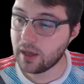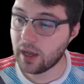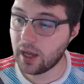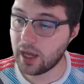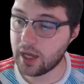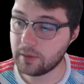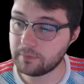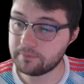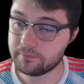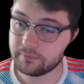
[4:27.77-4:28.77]

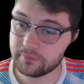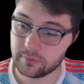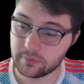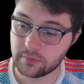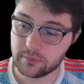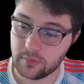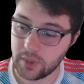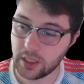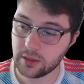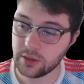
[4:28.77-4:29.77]
Um,
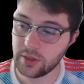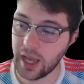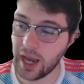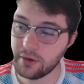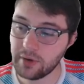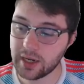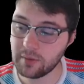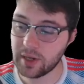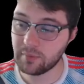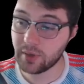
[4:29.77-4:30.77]
so yeah, I
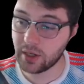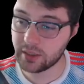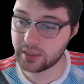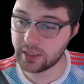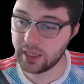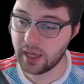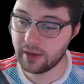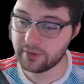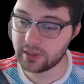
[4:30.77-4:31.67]
recommend personally having